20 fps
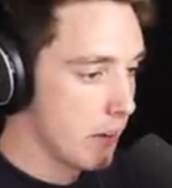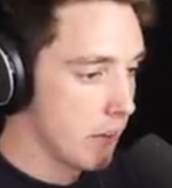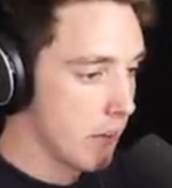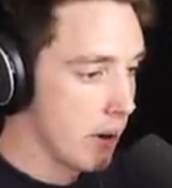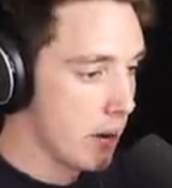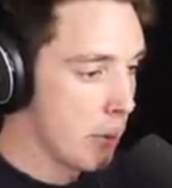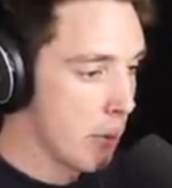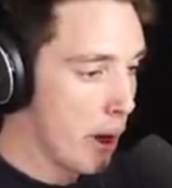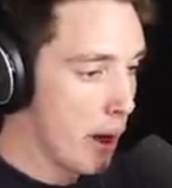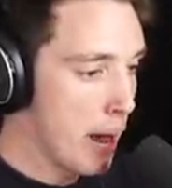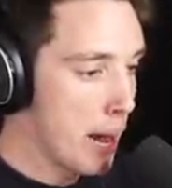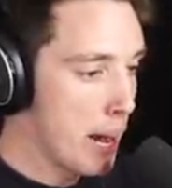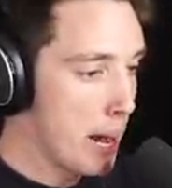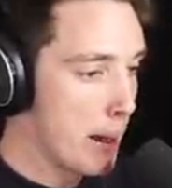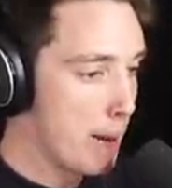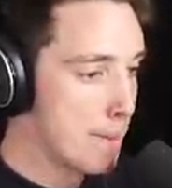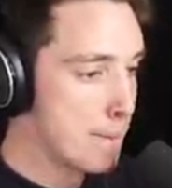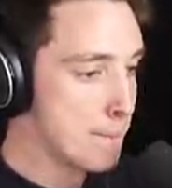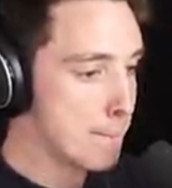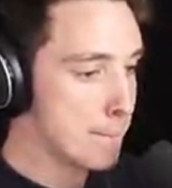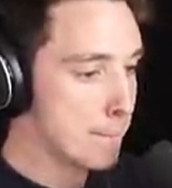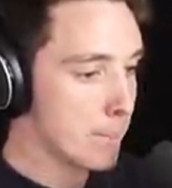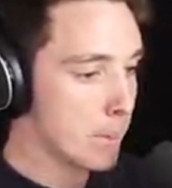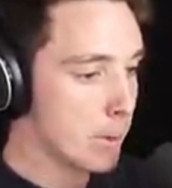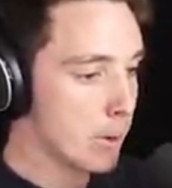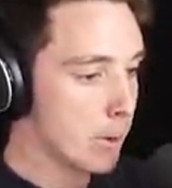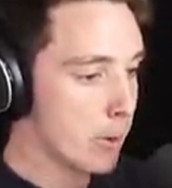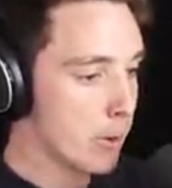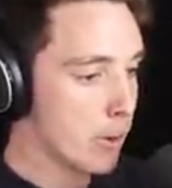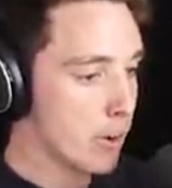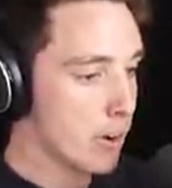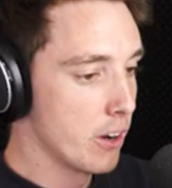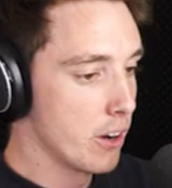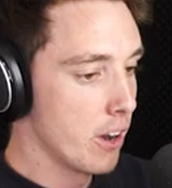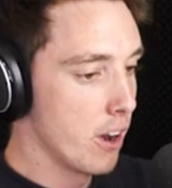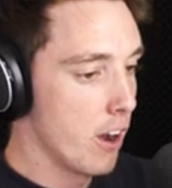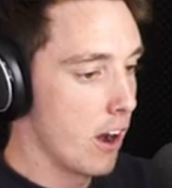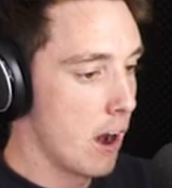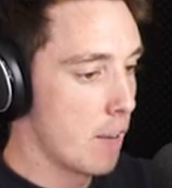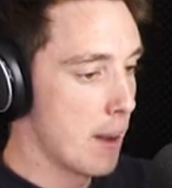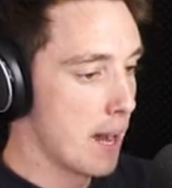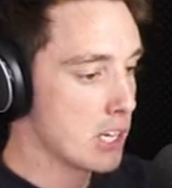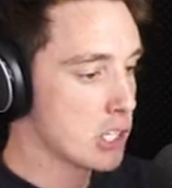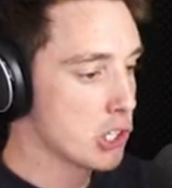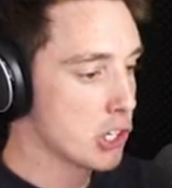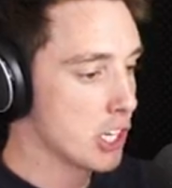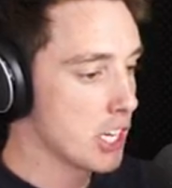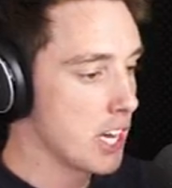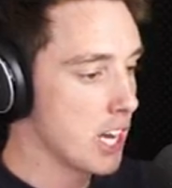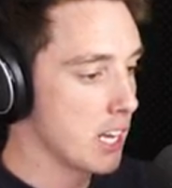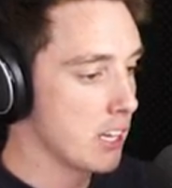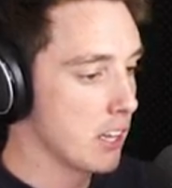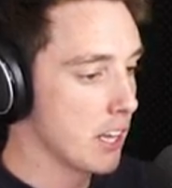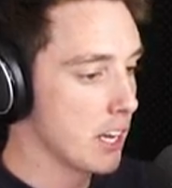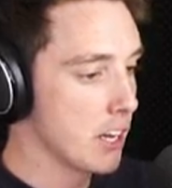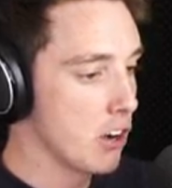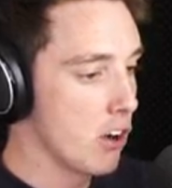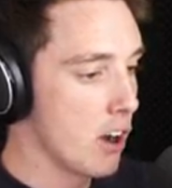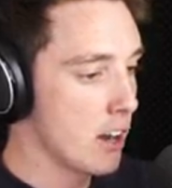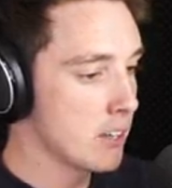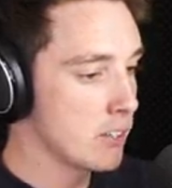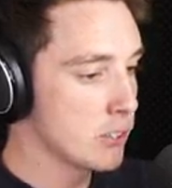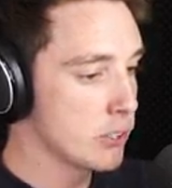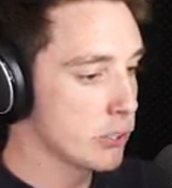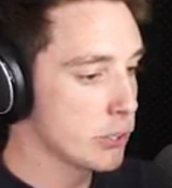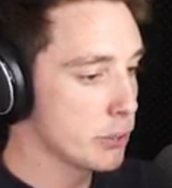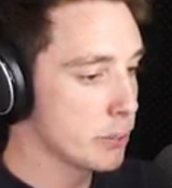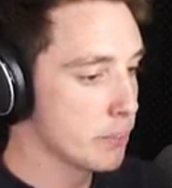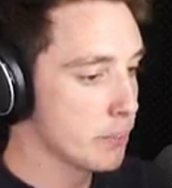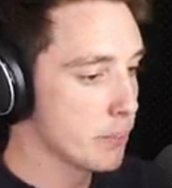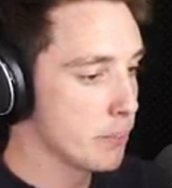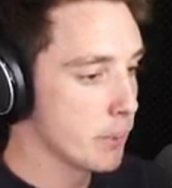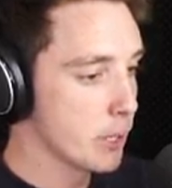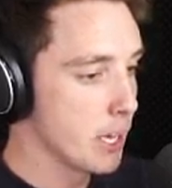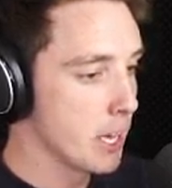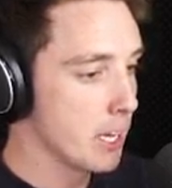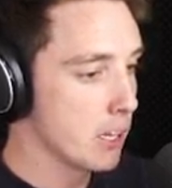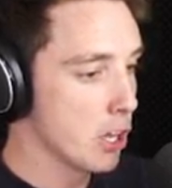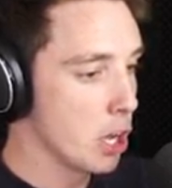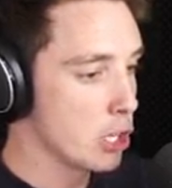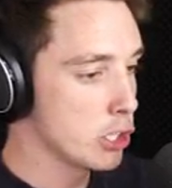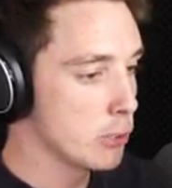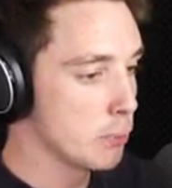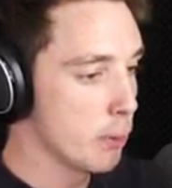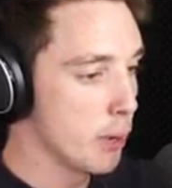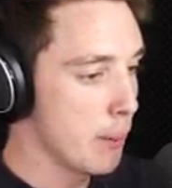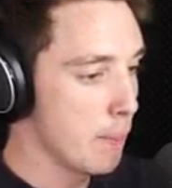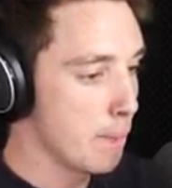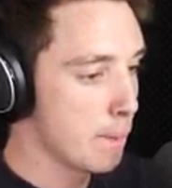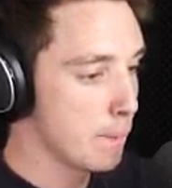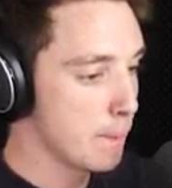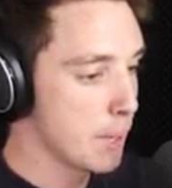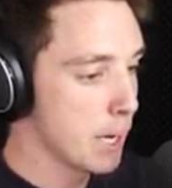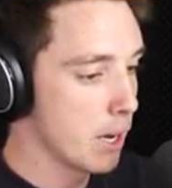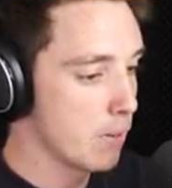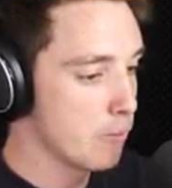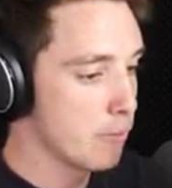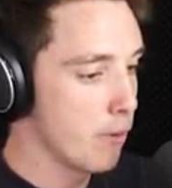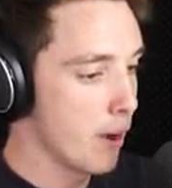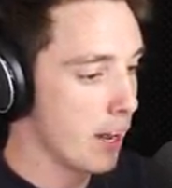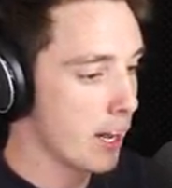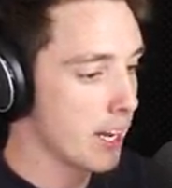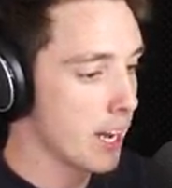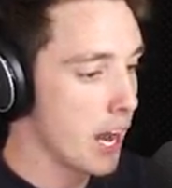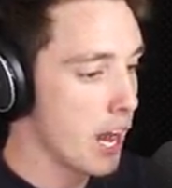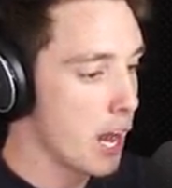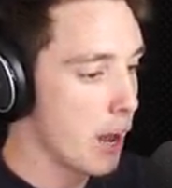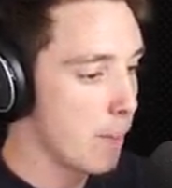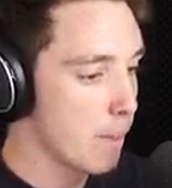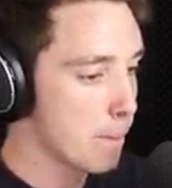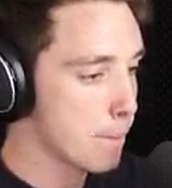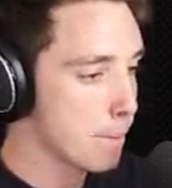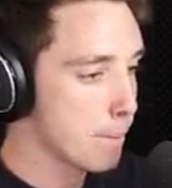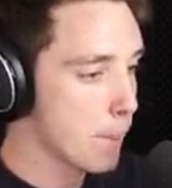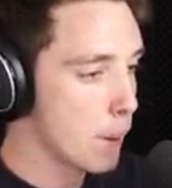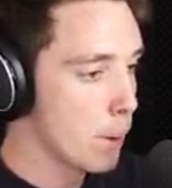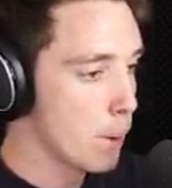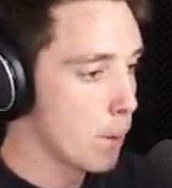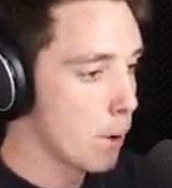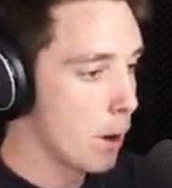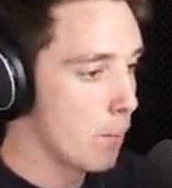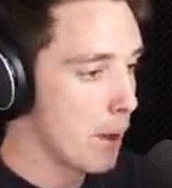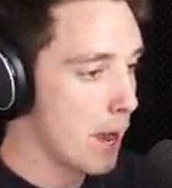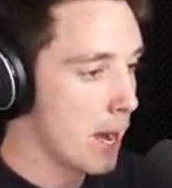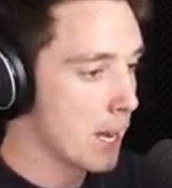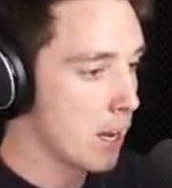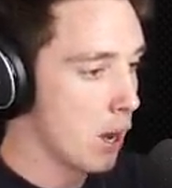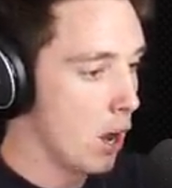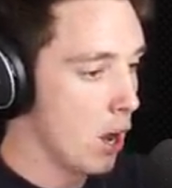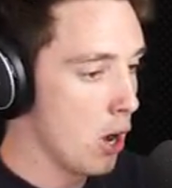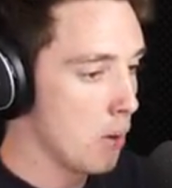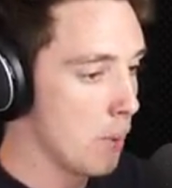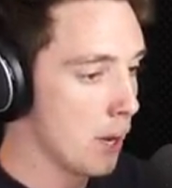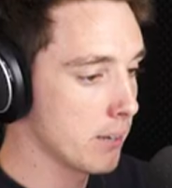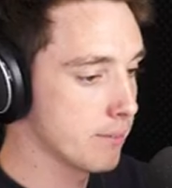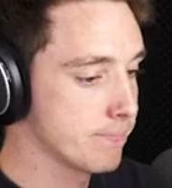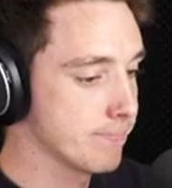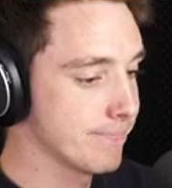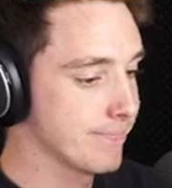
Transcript: run away. I'm actually King Leonidas, King LazarBeam, and I'm fucking out. I'm out, oh my.